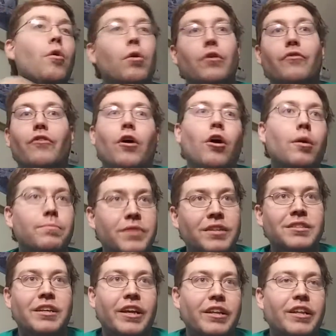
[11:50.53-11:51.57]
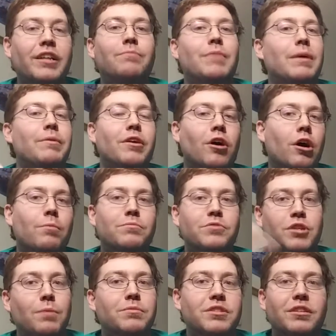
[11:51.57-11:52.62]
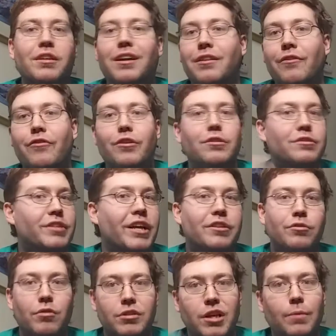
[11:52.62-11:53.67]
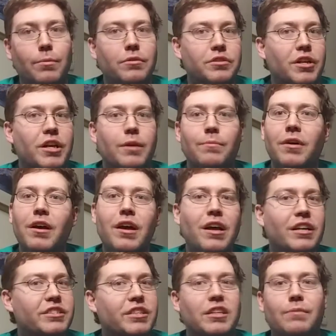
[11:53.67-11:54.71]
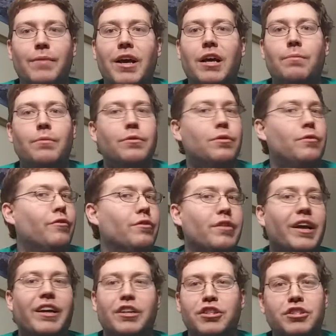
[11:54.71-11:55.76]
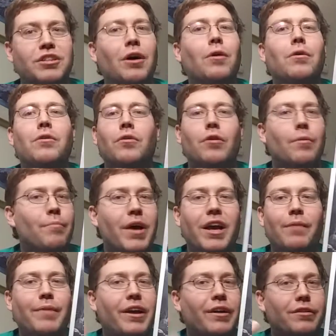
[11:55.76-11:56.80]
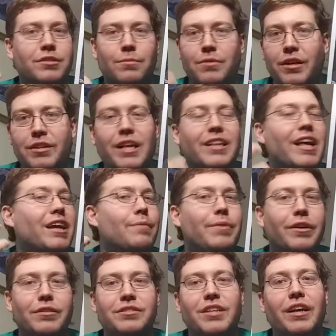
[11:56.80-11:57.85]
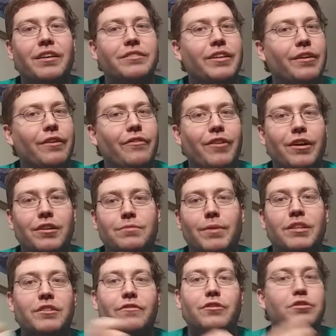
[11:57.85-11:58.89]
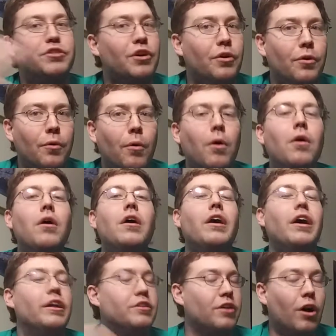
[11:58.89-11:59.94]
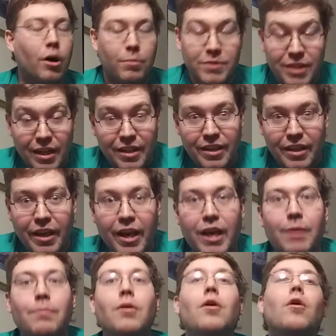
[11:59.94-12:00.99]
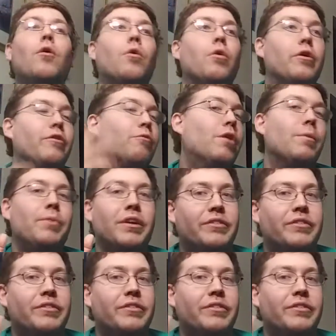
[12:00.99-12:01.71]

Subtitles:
or if Alm doesn't get in, maybe Alm jumps in on the field and they do a double team cinematic maneuver like a Shulk or a Mega Man or something like that. That could be your secondary final smash if there's 2 and Alm's not in the game, or you want to